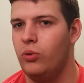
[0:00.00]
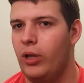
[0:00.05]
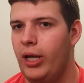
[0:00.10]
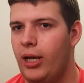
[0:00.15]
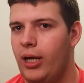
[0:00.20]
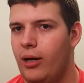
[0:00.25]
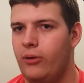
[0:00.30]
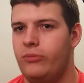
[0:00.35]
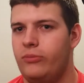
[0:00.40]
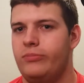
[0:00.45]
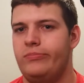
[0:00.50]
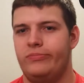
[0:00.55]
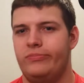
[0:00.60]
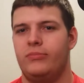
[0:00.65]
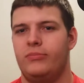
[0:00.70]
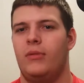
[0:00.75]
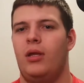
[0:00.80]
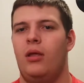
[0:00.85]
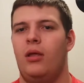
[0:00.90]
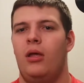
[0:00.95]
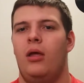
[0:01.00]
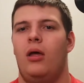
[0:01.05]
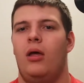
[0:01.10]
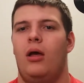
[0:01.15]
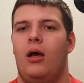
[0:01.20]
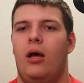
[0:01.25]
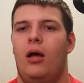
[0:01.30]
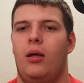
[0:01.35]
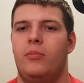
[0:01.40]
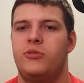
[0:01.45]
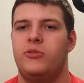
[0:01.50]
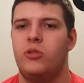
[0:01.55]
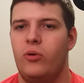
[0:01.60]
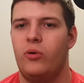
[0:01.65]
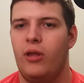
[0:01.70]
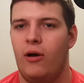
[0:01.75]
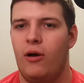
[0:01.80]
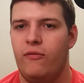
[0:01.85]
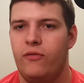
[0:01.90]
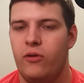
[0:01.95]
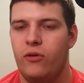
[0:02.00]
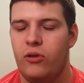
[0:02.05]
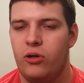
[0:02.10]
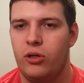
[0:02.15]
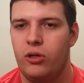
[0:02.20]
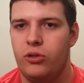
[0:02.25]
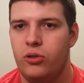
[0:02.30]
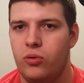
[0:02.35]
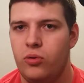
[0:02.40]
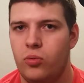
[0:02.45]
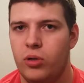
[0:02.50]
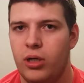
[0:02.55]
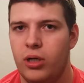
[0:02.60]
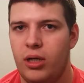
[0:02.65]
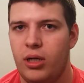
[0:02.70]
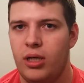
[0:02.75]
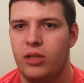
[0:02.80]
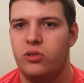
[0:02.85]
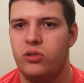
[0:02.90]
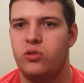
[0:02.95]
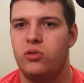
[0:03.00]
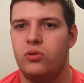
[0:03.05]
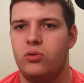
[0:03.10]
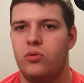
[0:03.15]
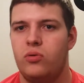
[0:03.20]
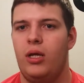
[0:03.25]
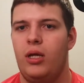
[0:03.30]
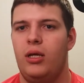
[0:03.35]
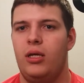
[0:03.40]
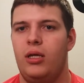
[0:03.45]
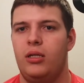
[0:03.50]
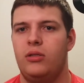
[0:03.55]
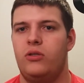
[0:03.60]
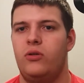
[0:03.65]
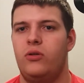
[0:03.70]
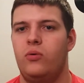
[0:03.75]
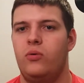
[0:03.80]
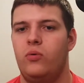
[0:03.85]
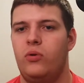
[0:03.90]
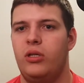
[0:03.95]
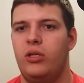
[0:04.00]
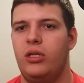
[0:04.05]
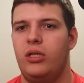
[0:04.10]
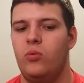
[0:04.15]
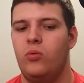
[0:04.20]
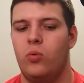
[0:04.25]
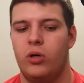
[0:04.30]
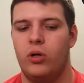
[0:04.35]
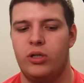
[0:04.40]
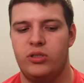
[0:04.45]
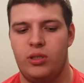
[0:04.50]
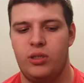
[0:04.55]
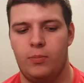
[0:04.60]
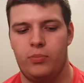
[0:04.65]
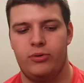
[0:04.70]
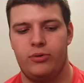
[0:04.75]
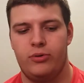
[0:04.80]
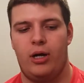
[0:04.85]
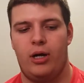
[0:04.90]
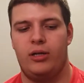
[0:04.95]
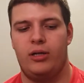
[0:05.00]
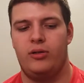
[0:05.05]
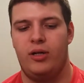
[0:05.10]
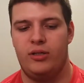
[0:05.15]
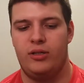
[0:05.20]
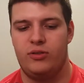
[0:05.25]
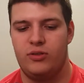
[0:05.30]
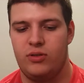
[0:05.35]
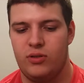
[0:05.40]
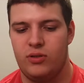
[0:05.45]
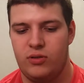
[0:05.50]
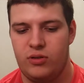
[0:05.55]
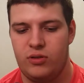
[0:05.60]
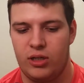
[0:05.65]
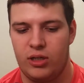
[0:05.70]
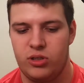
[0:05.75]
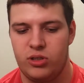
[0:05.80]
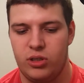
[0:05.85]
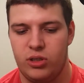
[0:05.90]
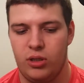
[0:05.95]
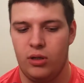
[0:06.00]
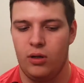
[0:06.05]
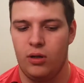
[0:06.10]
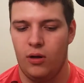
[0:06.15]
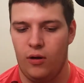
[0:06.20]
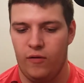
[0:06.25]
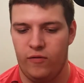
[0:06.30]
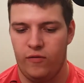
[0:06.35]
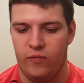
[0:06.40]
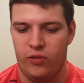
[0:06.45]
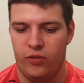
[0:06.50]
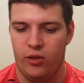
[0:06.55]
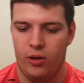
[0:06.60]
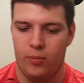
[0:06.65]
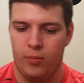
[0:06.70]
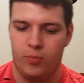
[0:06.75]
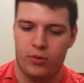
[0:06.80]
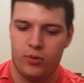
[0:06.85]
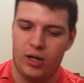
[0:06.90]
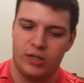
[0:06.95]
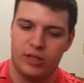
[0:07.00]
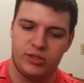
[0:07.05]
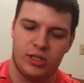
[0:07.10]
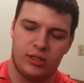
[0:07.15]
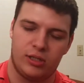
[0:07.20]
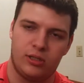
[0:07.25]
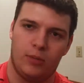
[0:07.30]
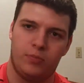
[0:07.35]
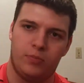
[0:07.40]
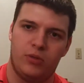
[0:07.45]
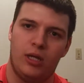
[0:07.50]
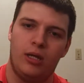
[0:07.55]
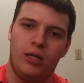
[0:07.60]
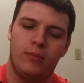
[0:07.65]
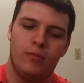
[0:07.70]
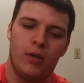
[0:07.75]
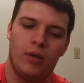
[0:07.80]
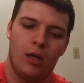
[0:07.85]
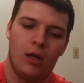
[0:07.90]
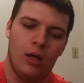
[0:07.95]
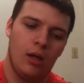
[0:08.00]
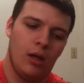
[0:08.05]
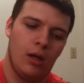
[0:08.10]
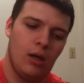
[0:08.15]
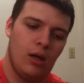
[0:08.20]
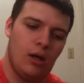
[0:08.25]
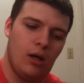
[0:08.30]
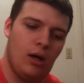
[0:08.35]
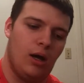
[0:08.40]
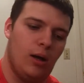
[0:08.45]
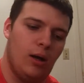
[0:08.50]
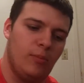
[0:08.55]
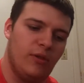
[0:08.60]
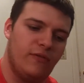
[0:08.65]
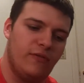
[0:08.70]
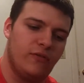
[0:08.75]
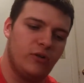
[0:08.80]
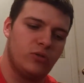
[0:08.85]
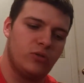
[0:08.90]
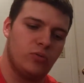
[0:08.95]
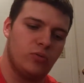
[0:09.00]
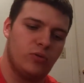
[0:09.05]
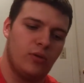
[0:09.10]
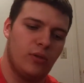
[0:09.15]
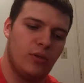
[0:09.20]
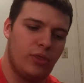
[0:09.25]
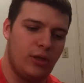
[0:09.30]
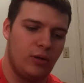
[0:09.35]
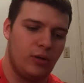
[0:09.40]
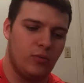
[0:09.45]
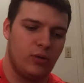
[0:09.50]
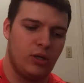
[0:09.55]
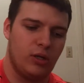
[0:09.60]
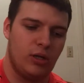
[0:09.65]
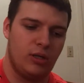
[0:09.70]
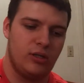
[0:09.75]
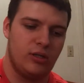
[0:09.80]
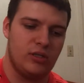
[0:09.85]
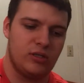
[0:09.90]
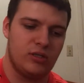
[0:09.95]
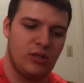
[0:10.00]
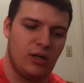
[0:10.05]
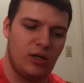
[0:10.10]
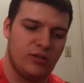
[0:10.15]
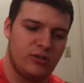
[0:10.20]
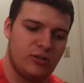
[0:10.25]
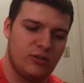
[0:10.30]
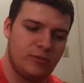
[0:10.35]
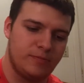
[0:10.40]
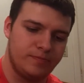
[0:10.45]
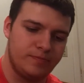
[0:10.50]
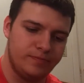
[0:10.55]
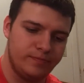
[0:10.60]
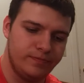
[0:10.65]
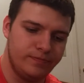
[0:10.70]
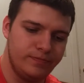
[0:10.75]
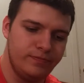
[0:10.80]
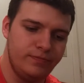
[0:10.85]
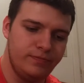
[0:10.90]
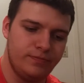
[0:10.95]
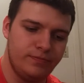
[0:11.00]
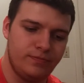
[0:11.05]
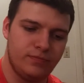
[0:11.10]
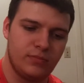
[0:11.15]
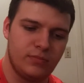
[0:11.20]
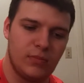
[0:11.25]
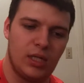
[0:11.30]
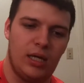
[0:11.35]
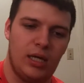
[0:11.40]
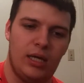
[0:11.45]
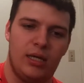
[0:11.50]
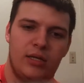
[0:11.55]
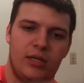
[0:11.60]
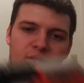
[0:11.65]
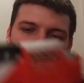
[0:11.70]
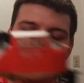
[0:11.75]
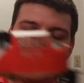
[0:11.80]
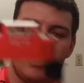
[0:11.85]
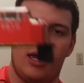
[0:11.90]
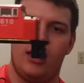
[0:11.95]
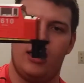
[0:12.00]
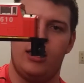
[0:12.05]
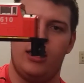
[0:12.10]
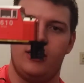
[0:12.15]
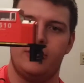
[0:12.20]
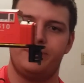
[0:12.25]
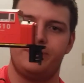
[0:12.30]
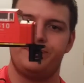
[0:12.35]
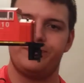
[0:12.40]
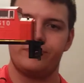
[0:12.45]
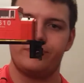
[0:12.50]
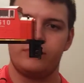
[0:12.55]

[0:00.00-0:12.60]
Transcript: layout. So without further ado, we're going to get straight into the works in progress section of the project update. The first thing we're going to discuss is a